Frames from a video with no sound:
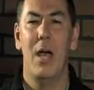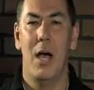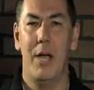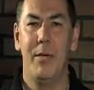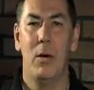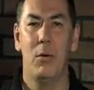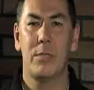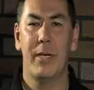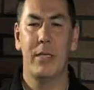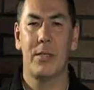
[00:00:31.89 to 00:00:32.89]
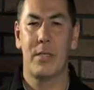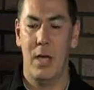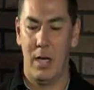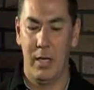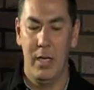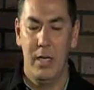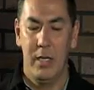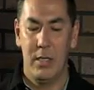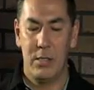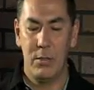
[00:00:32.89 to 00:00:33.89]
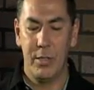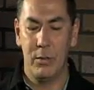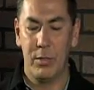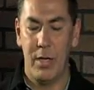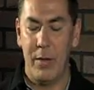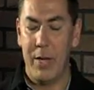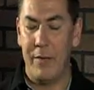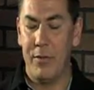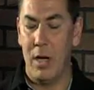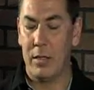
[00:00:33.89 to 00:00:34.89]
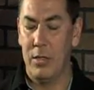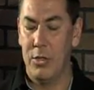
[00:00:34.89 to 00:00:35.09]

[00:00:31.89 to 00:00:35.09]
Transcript: I'm your host, Michael Stalk. In studio today, we have Dr.